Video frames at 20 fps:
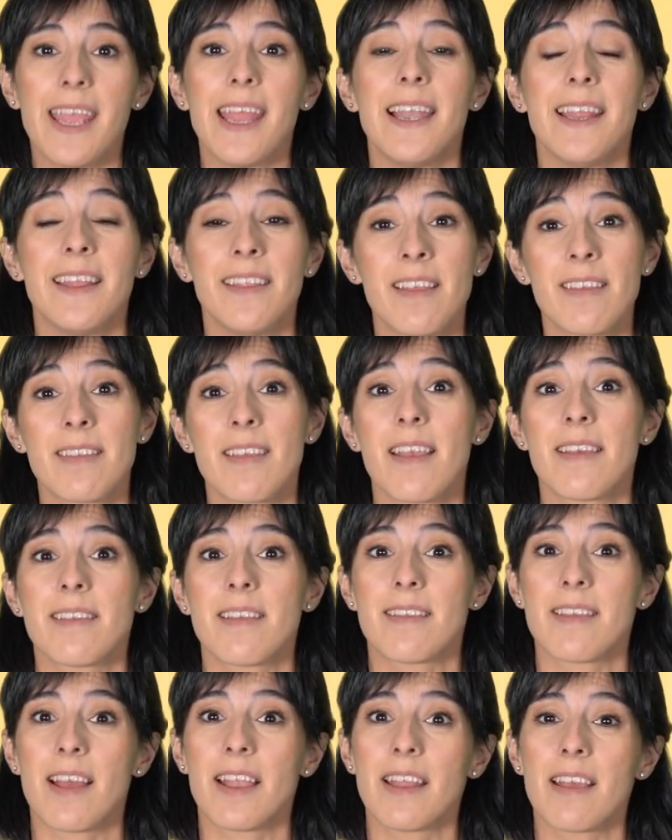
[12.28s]
The rate of
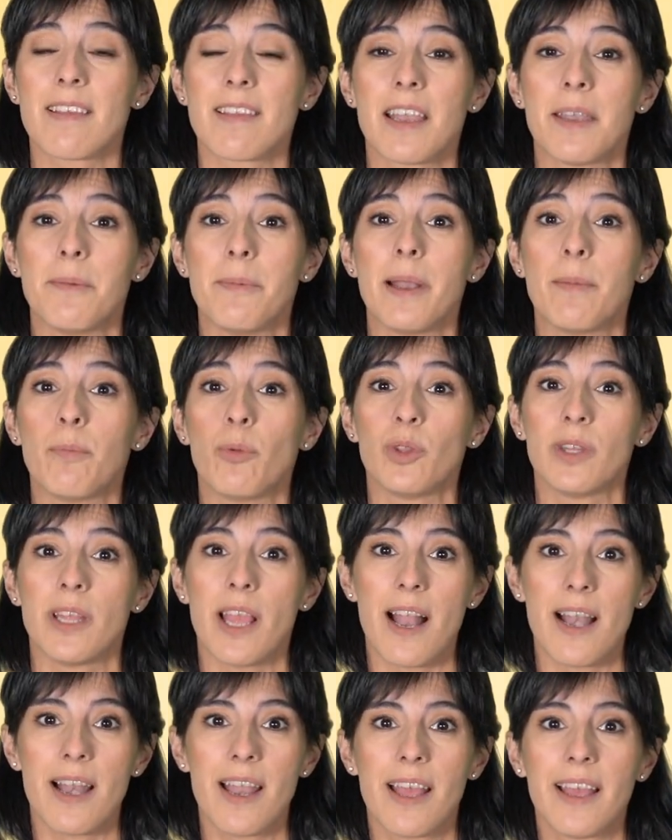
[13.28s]
C-sections
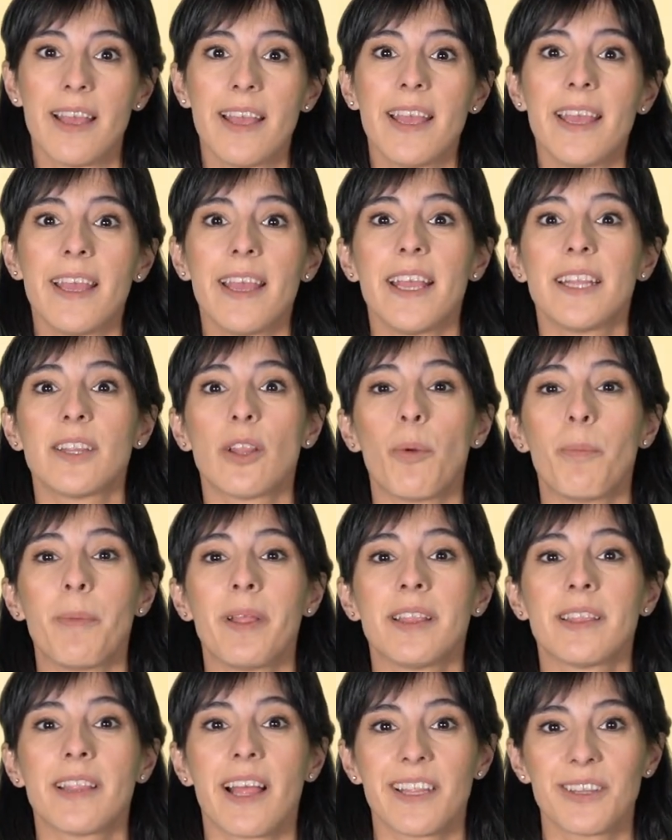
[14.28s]
worldwide is
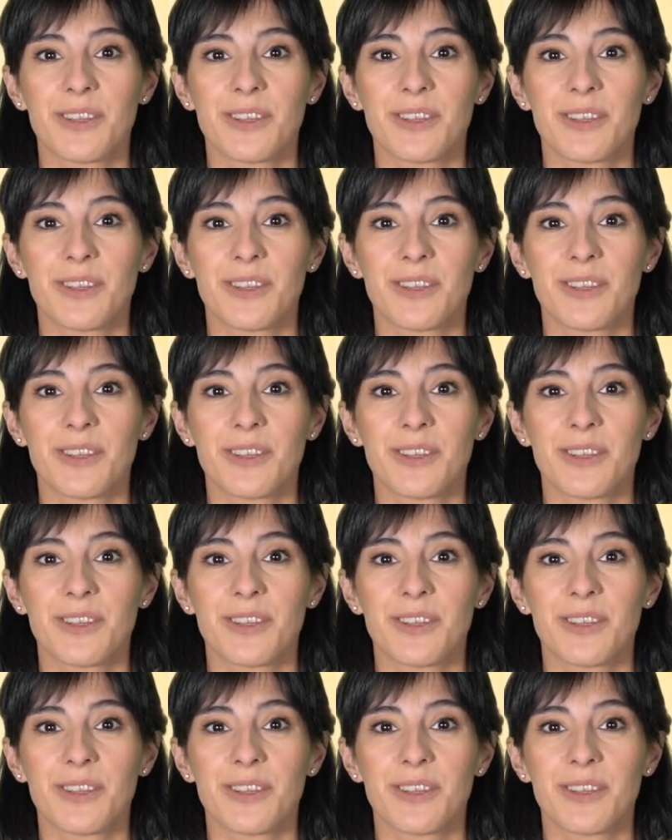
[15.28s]
increasing